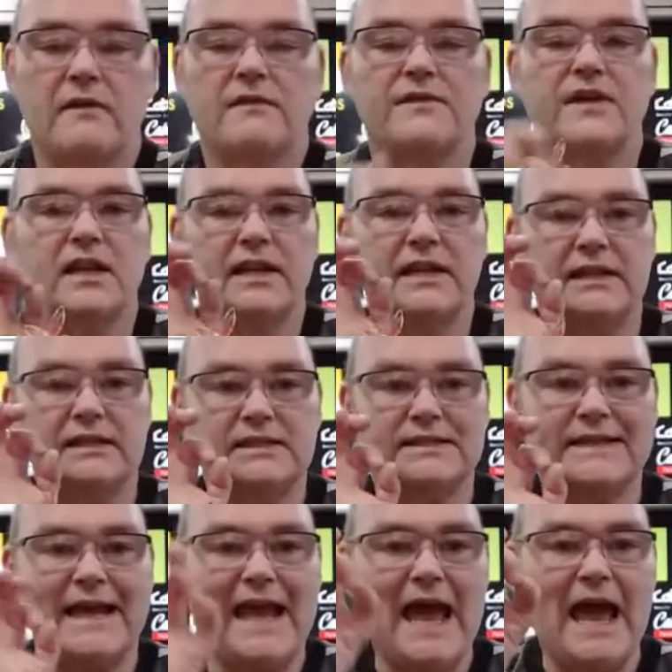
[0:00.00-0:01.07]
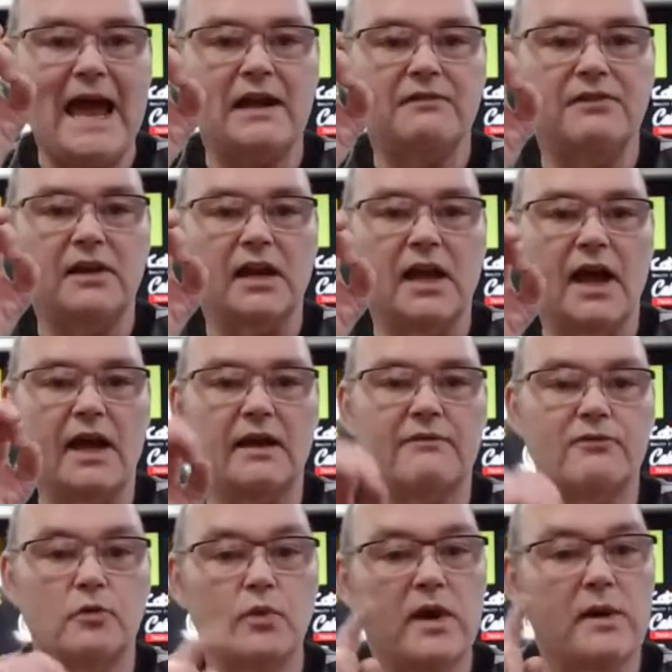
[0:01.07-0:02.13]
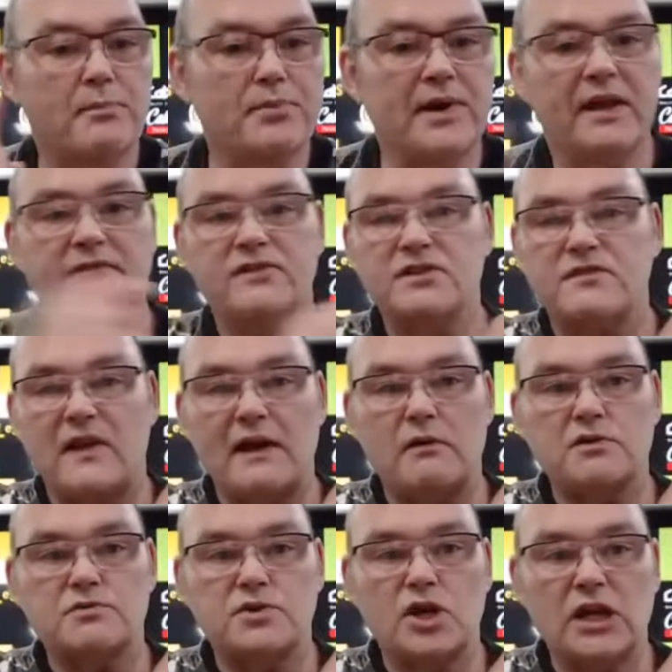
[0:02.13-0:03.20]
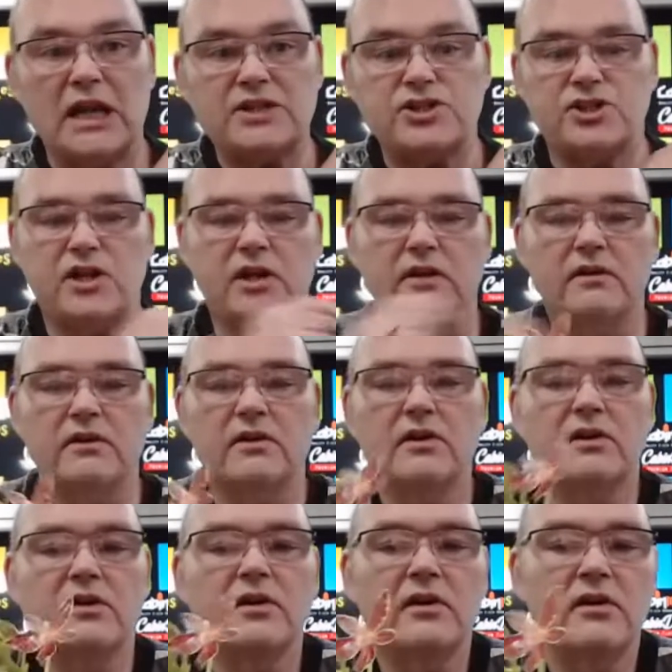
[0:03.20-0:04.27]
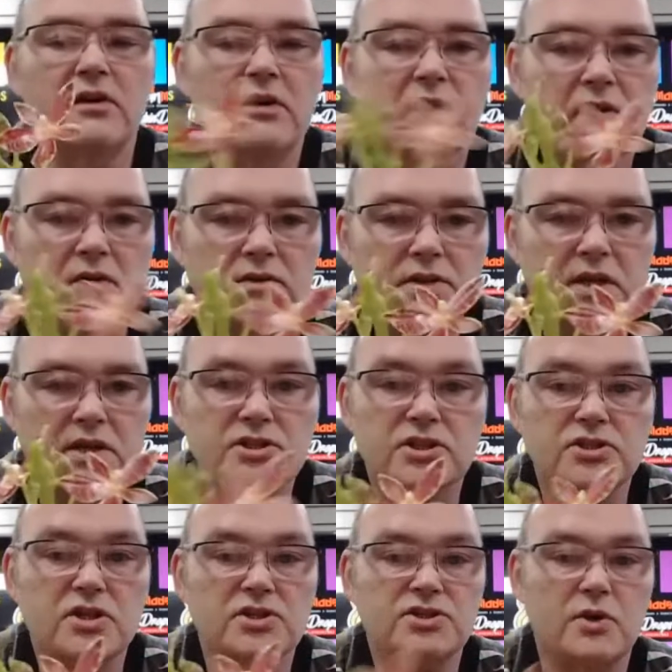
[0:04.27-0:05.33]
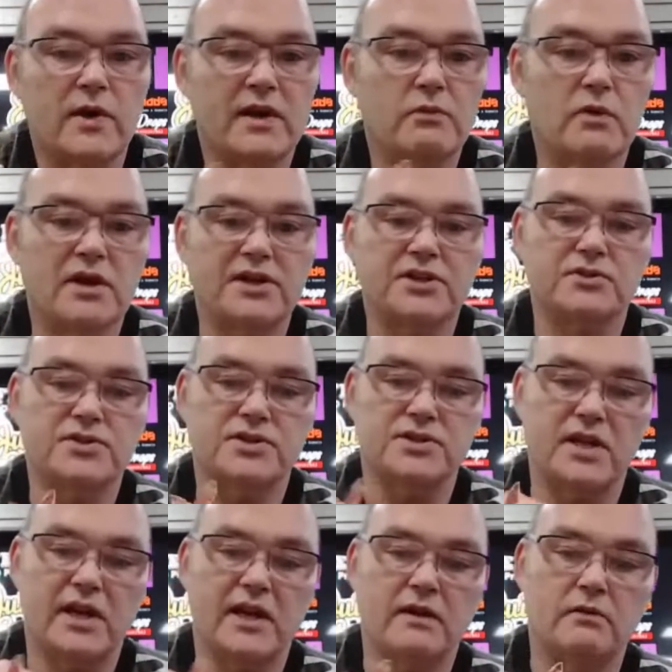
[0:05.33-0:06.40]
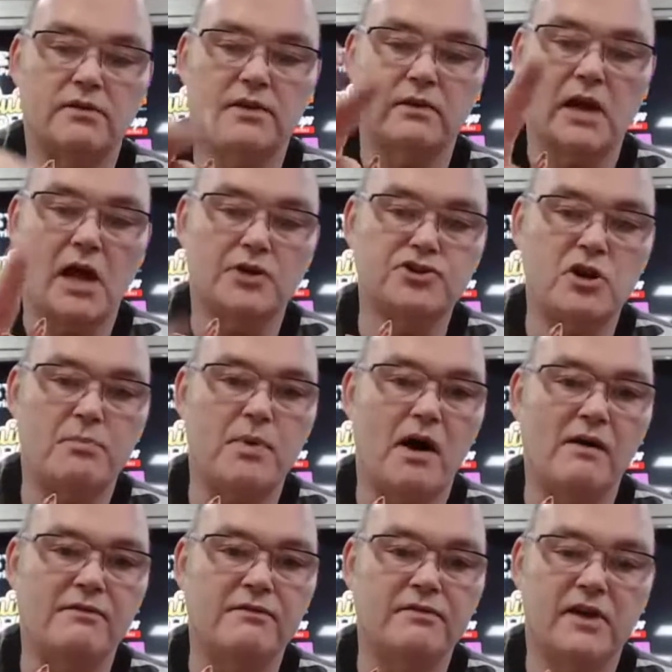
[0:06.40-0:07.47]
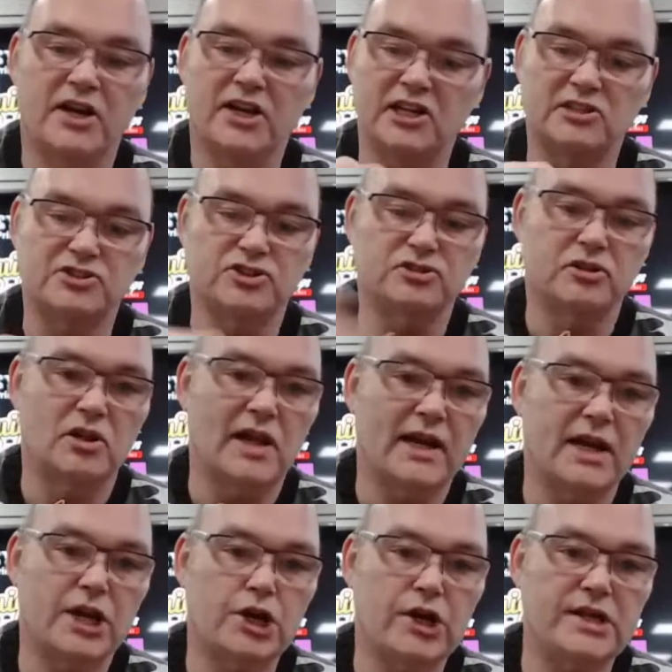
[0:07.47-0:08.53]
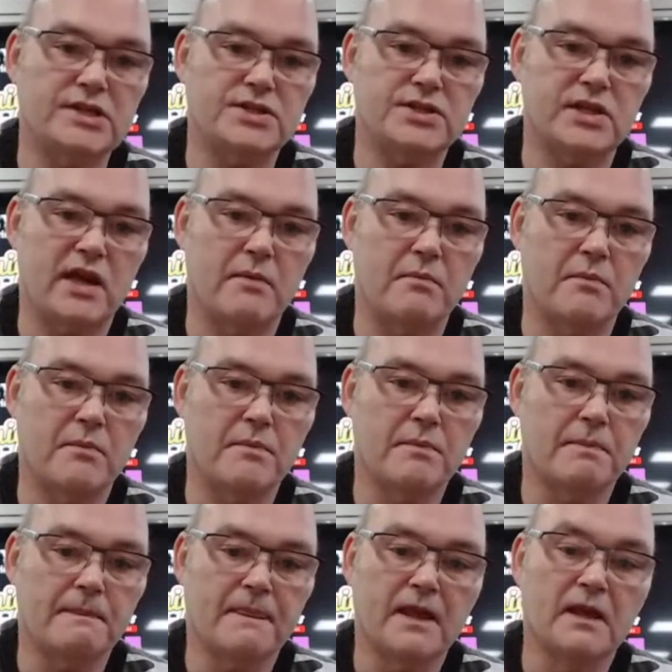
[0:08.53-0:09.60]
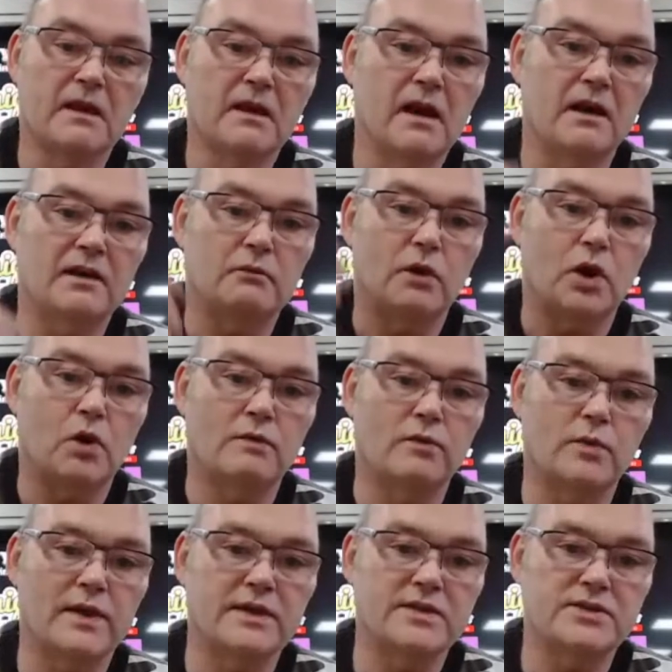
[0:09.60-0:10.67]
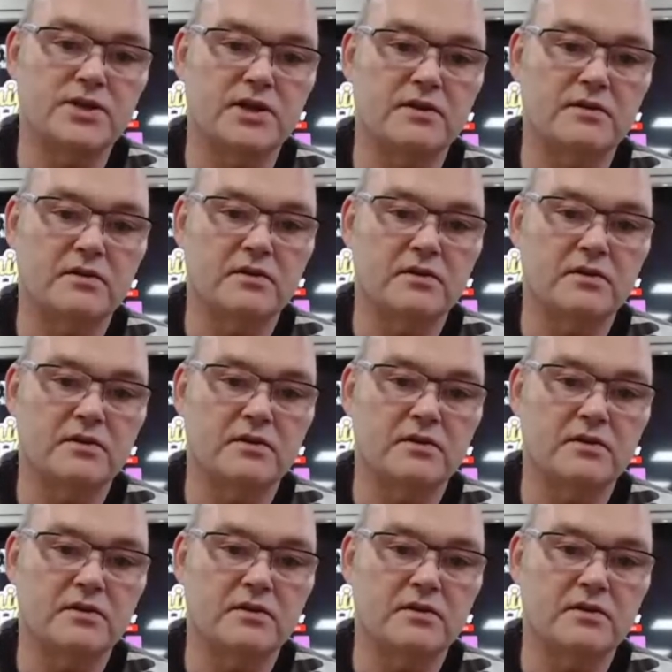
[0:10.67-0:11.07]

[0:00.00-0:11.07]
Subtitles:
the little scar, if you like, from where previous flowers were on last year. See? So what it does is they'll all drop off, and it'll just look like a green stem, and it will overwinter,